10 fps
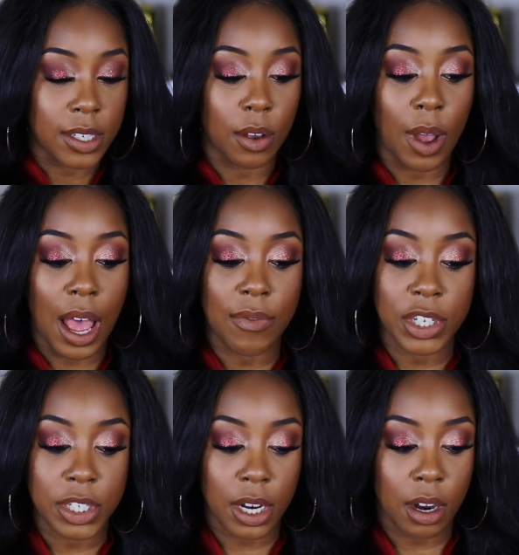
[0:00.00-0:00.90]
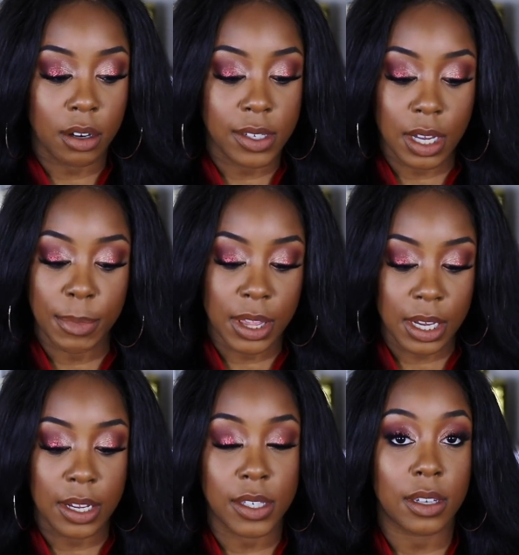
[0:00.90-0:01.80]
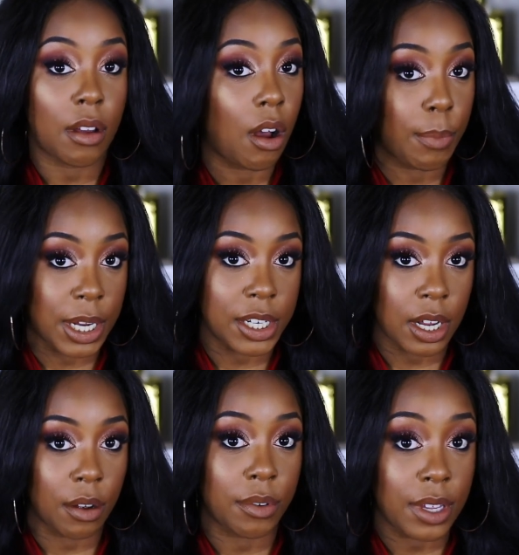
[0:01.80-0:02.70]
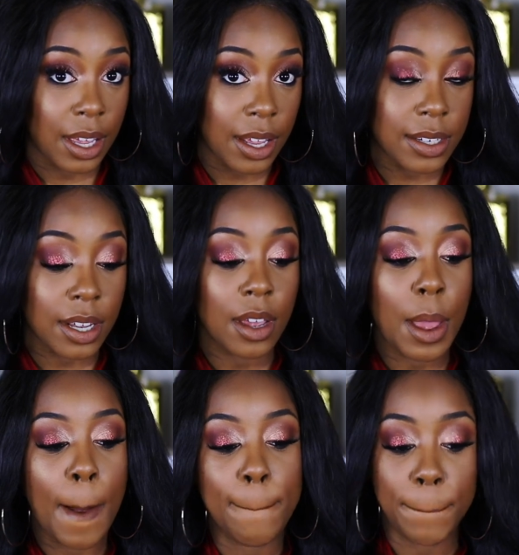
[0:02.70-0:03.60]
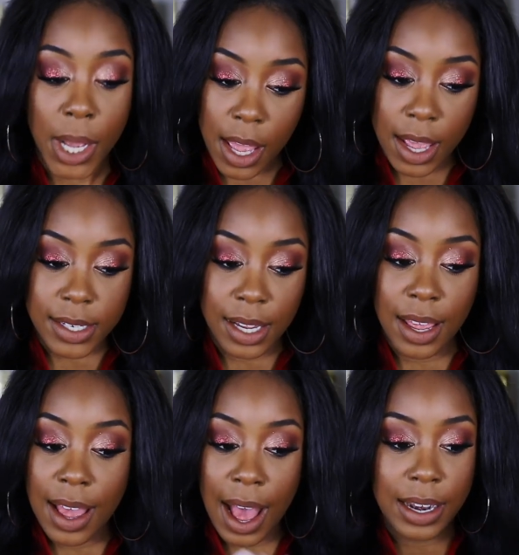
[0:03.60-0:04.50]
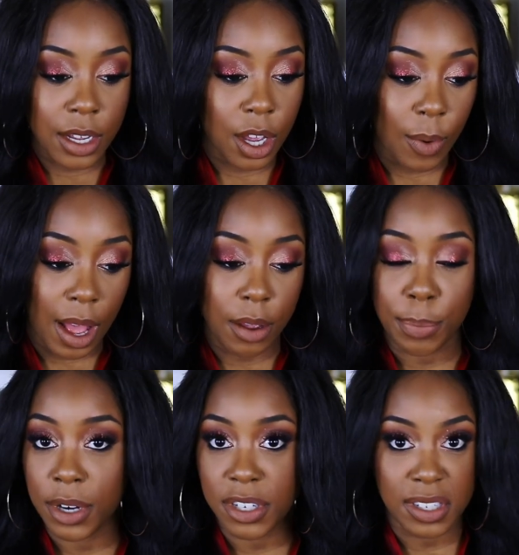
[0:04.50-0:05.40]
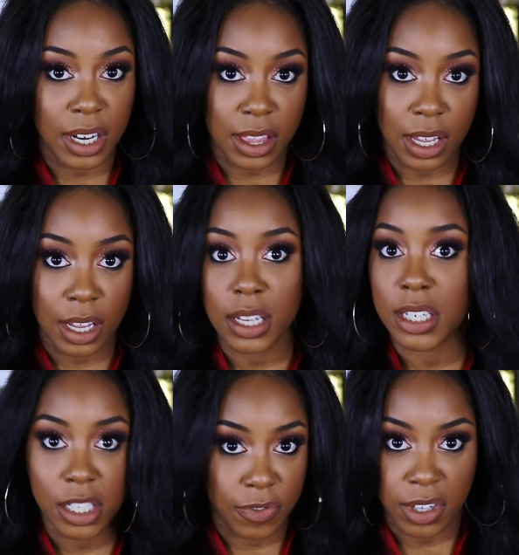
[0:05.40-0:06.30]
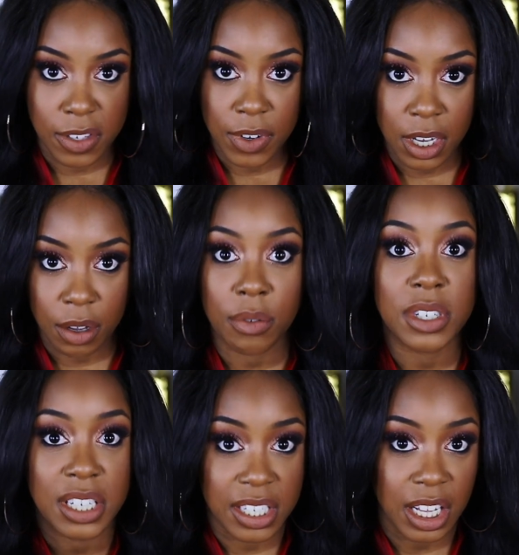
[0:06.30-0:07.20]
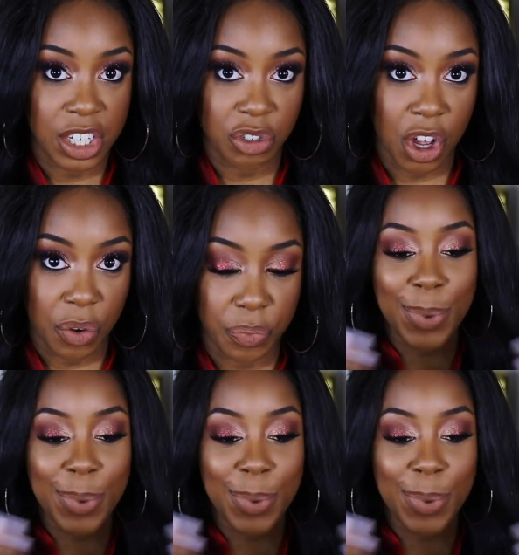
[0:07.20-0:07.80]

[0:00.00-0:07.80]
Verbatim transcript: So I haven't shared some of these on my channel yet, but I didn't go out and purchase anything just for this video, just to let you know.